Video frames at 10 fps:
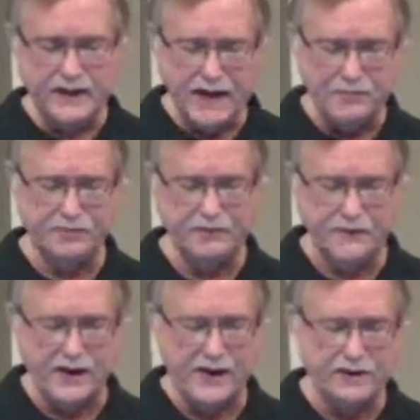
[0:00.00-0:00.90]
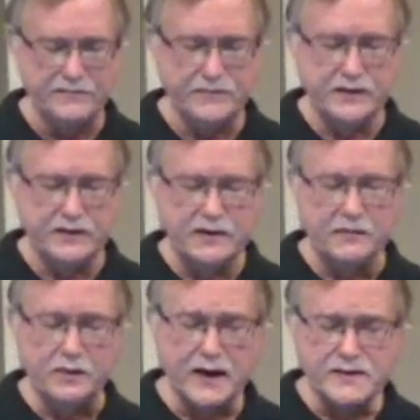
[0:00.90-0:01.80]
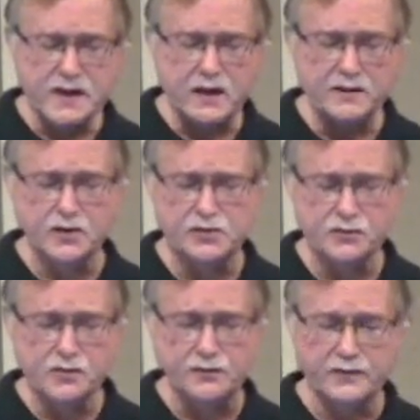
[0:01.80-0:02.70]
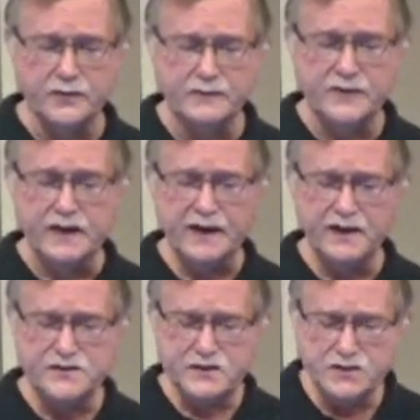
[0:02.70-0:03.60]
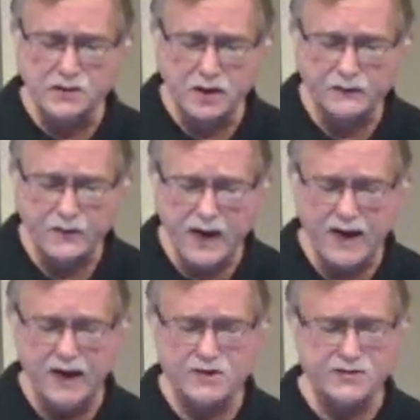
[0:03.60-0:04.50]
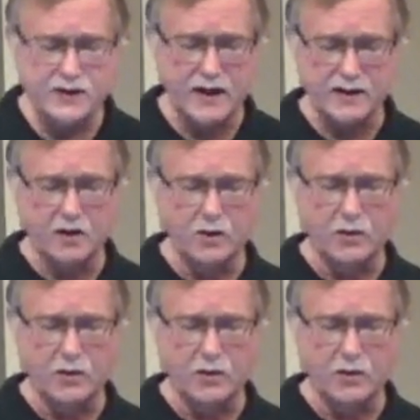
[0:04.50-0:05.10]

the Amplified. But I tell you the truth. It is to your advantage that I go